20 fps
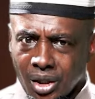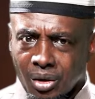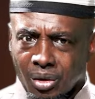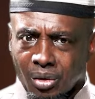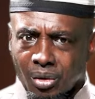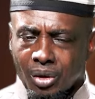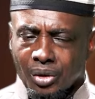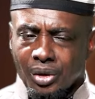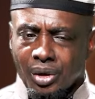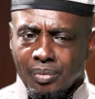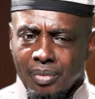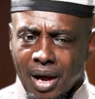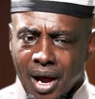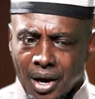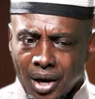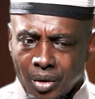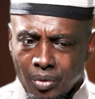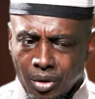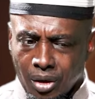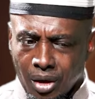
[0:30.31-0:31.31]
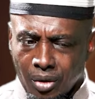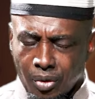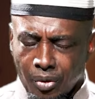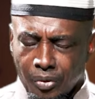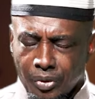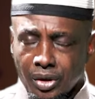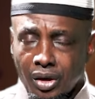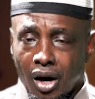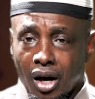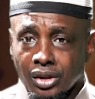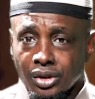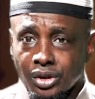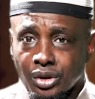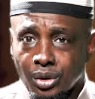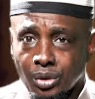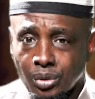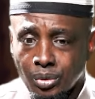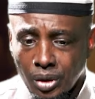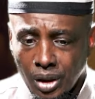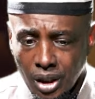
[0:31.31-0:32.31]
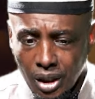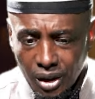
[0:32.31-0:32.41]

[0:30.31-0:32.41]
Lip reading: on the matter with regards to